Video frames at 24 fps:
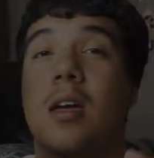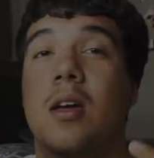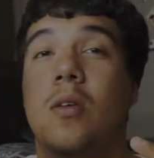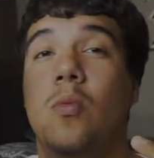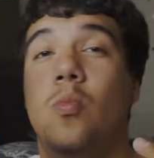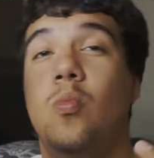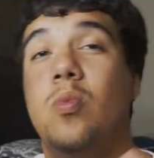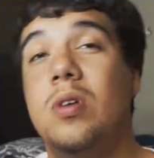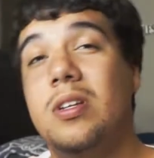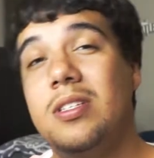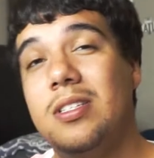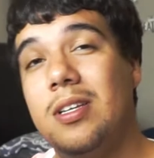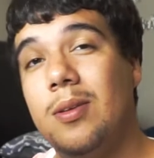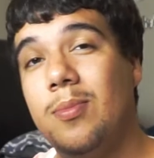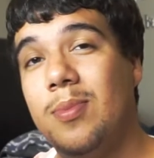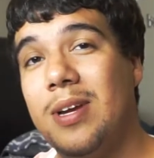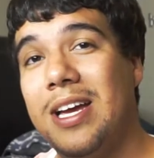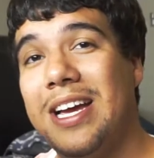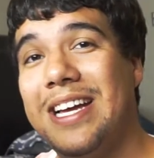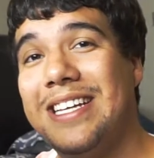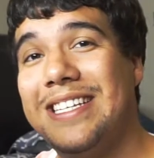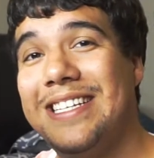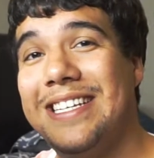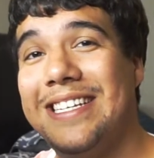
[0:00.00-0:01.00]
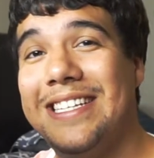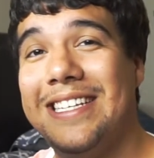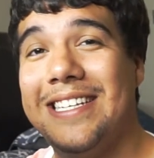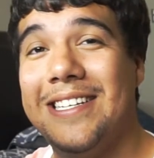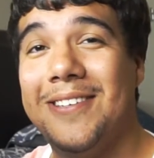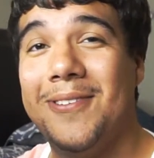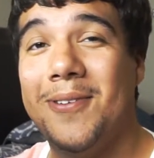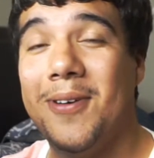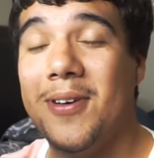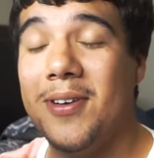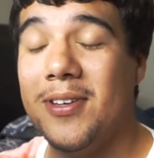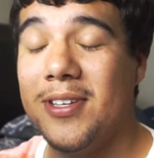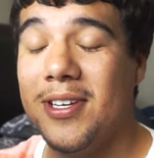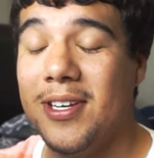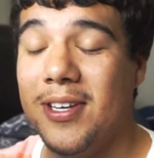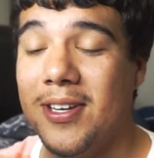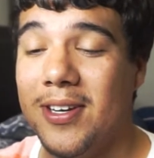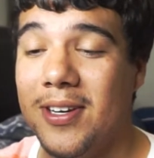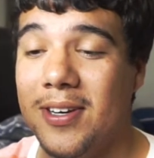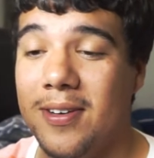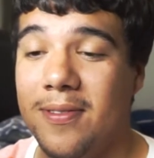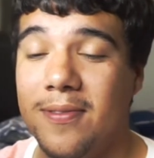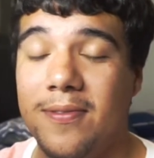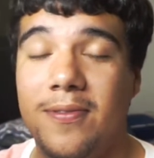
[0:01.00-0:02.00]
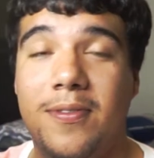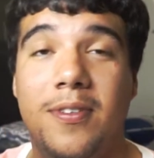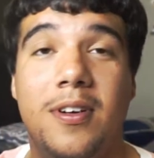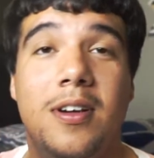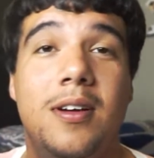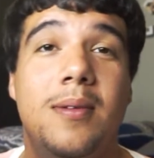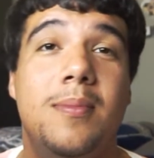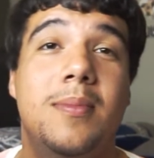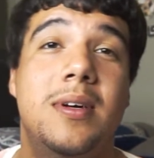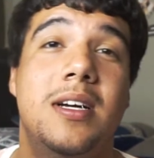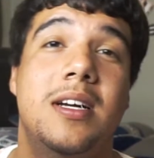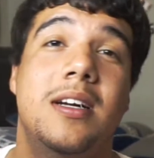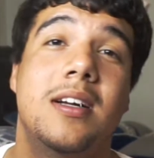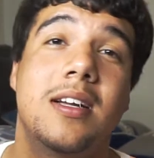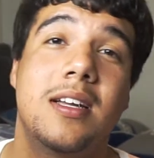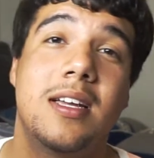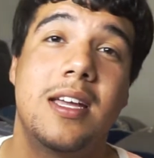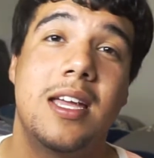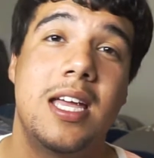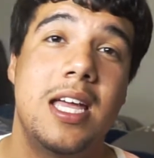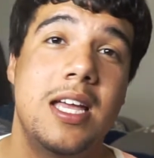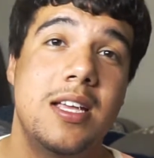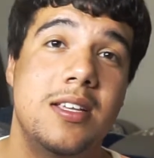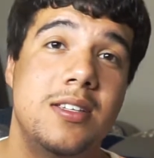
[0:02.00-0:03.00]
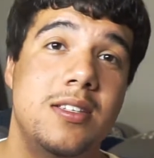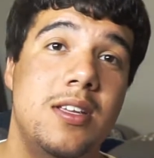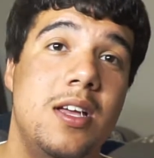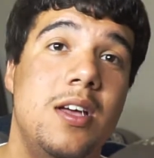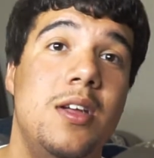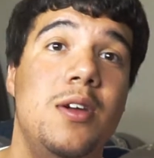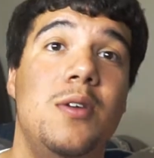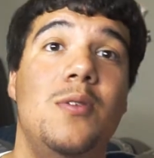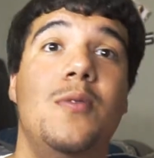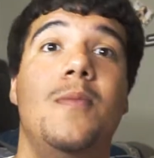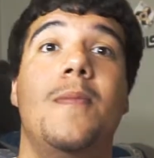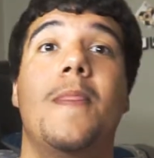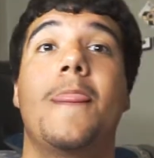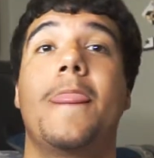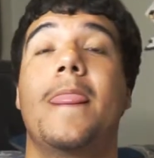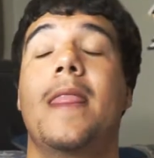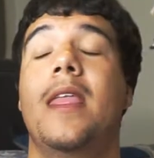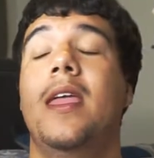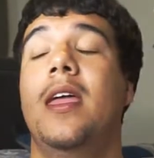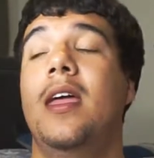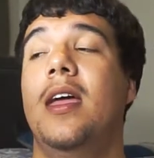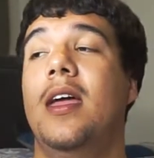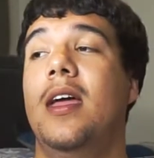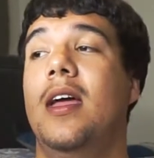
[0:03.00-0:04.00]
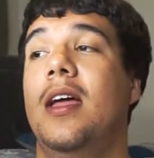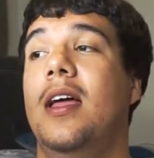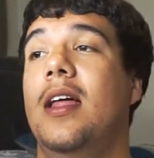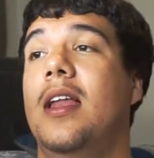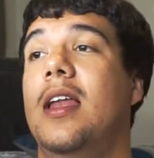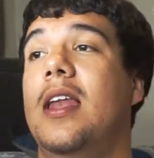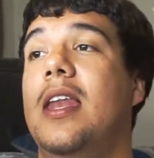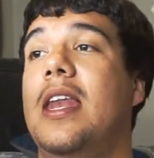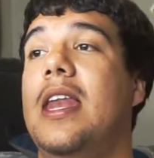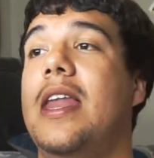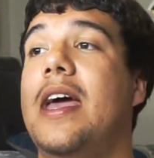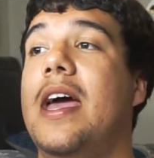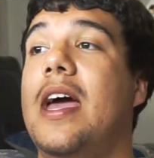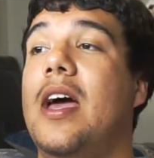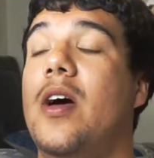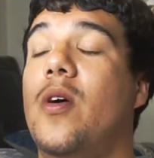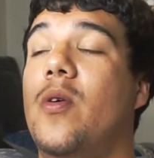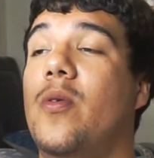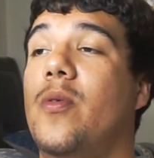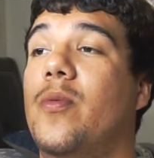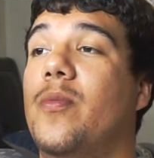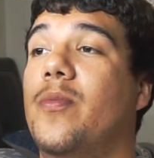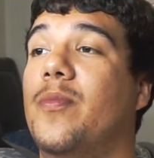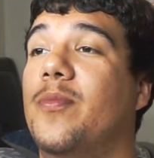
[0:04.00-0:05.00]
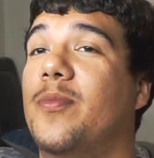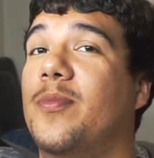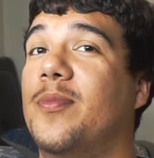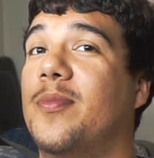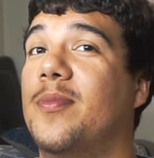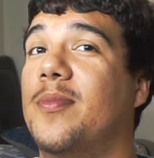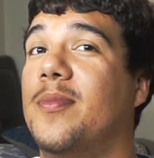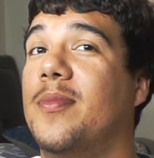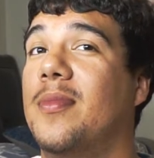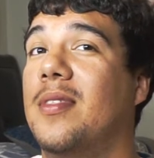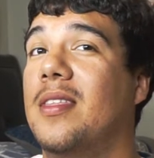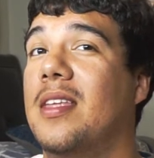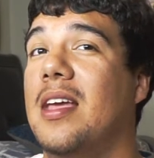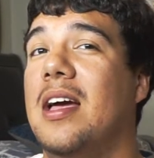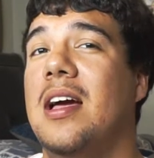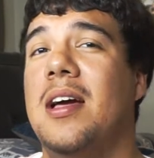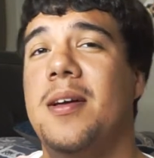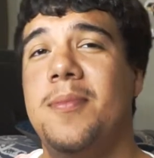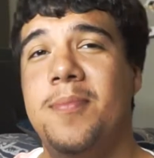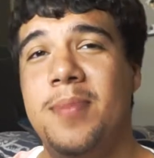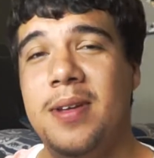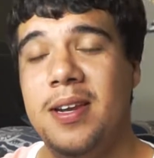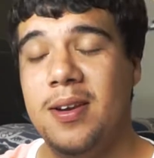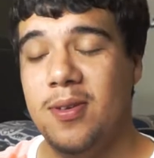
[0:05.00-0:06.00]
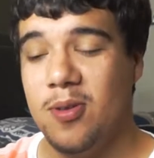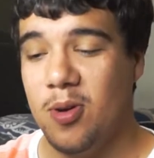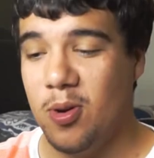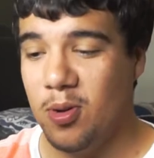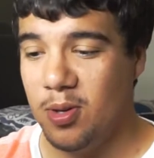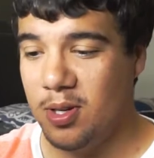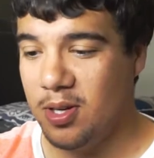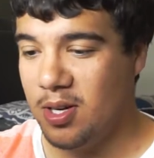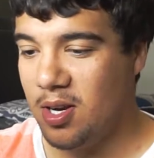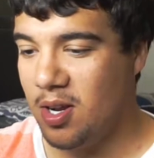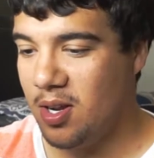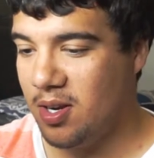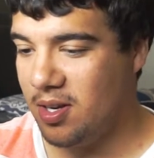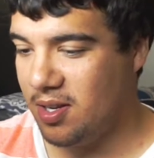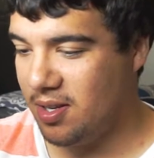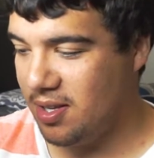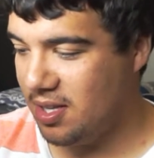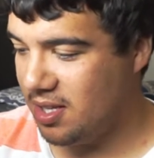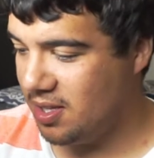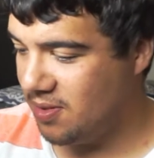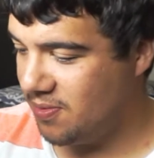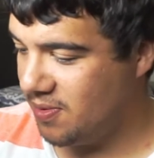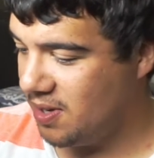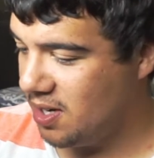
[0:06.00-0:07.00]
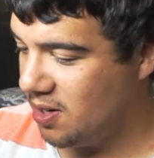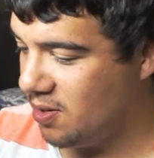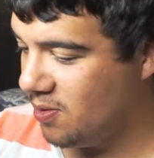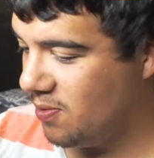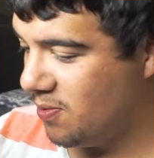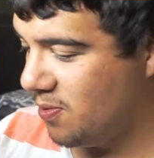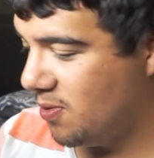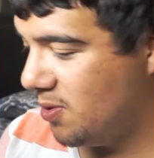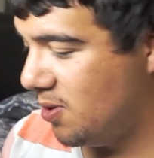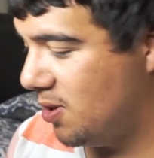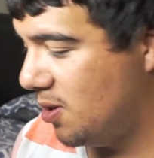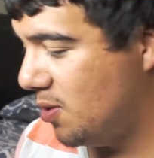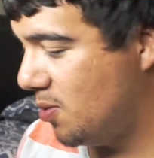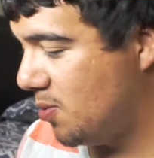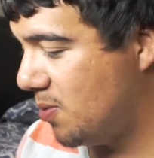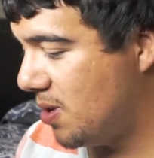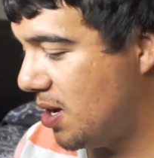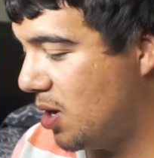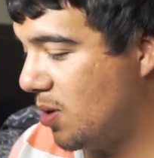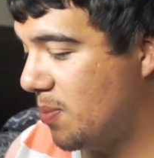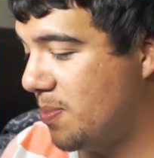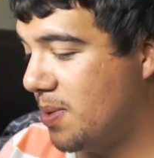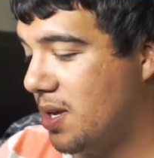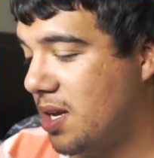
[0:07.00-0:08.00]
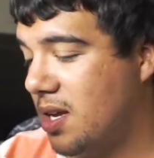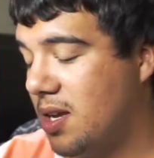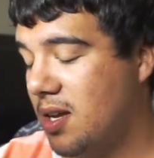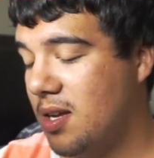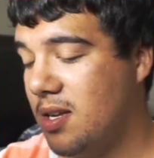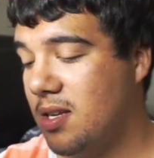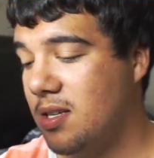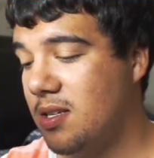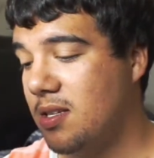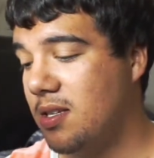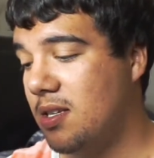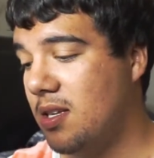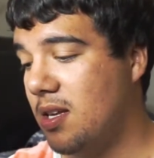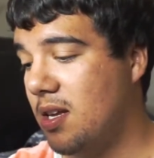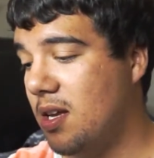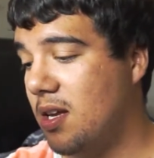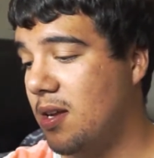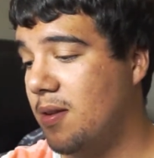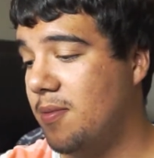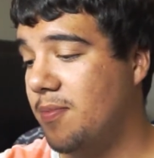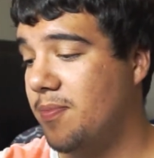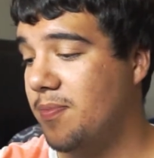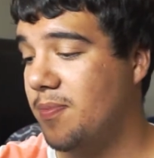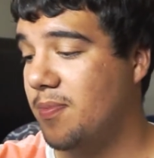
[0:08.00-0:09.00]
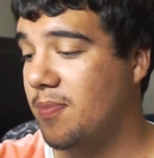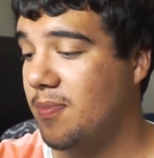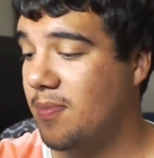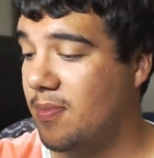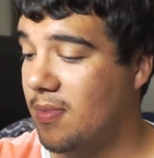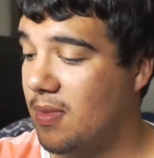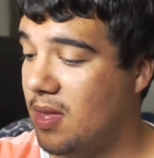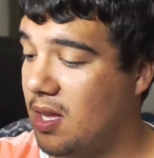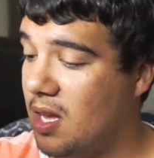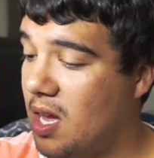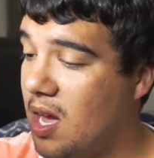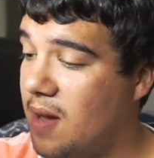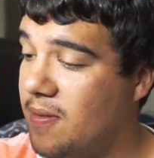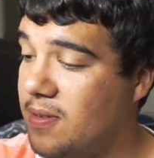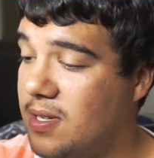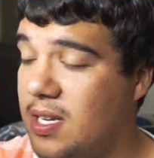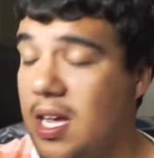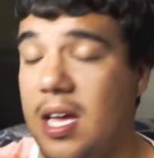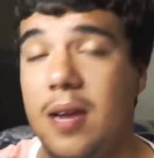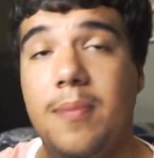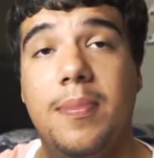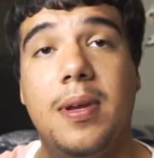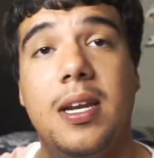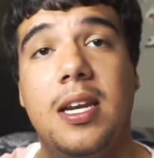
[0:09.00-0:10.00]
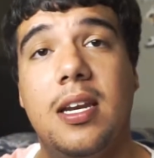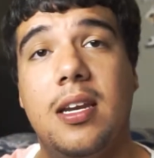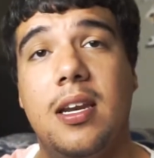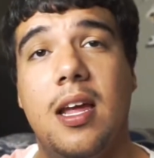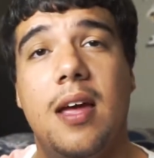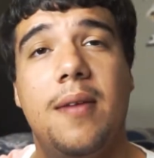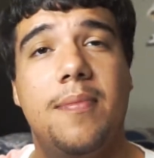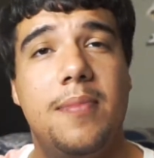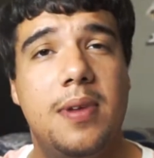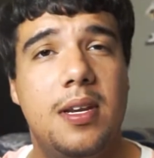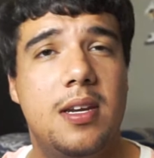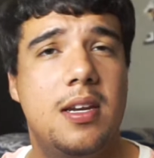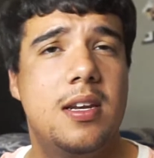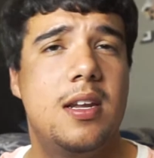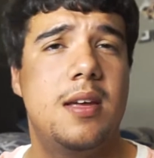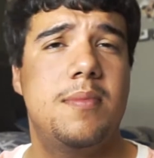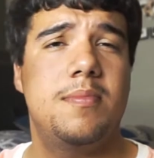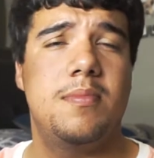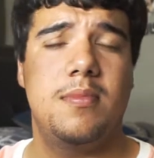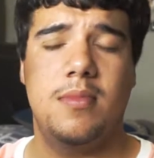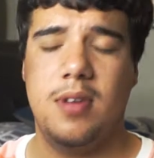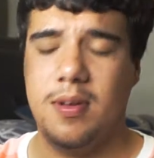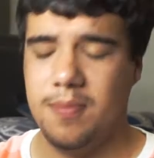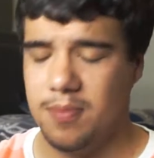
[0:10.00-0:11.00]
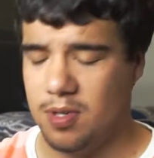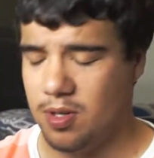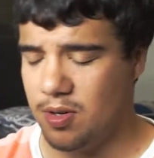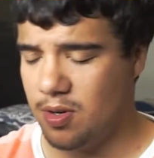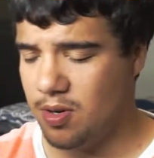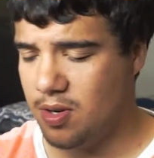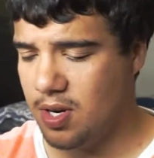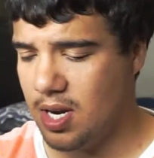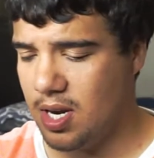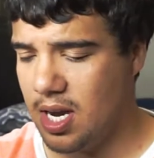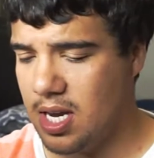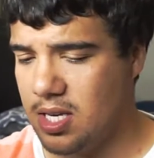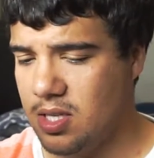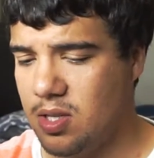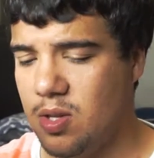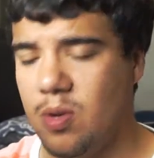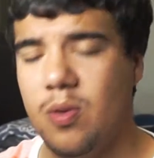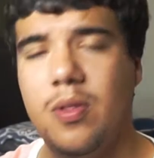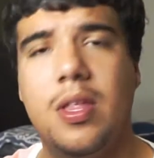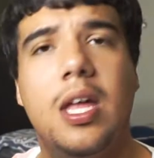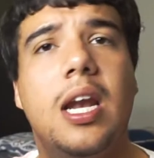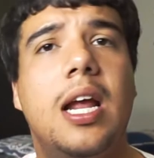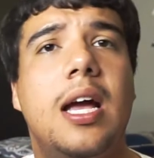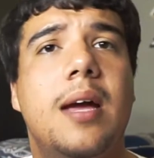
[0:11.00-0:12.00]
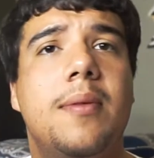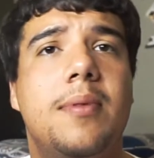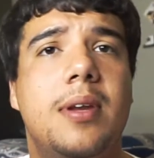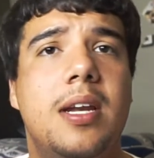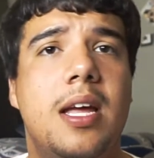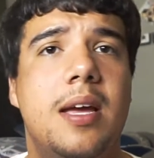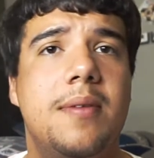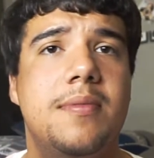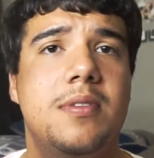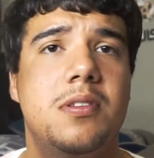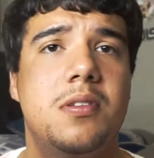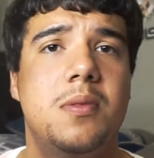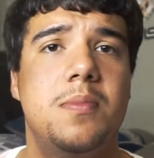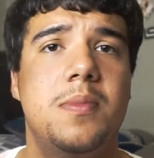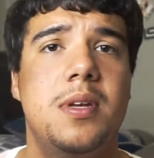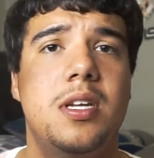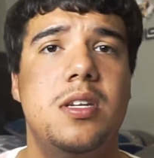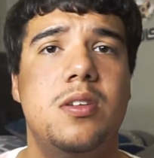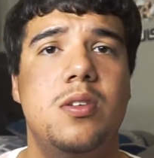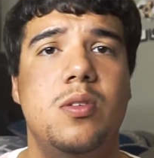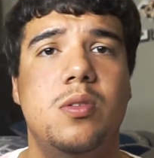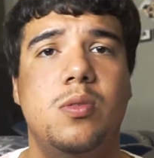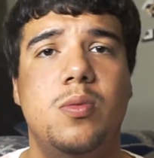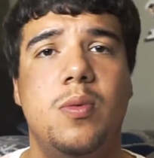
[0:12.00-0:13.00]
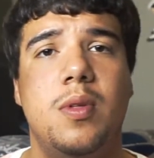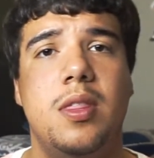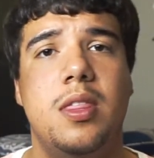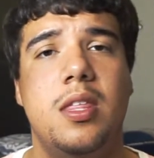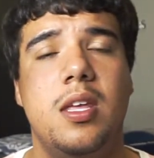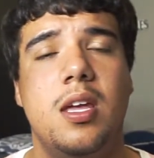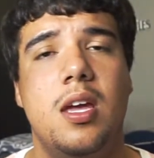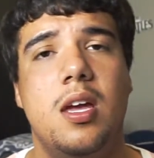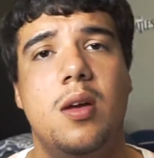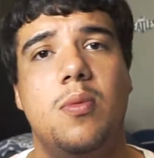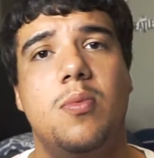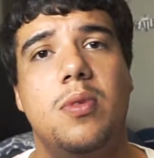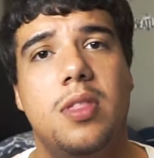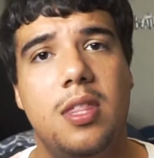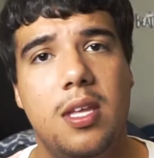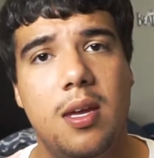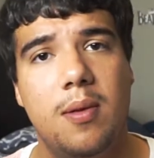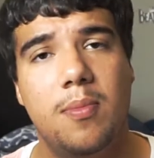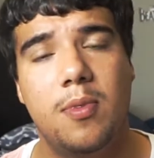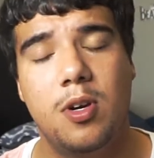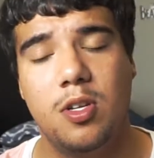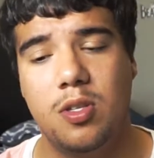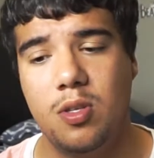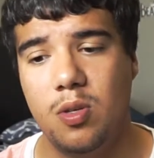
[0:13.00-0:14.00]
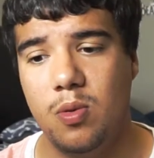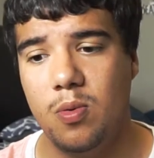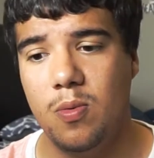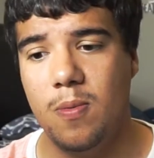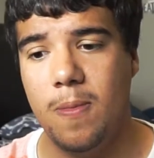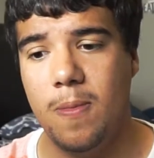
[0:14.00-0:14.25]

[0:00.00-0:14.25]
What is up, guys? This is Hong here from KS Auto. Now, I've been holding on to this video for a little while because obviously I'm sure you guys know that I've been having some issues with the MR2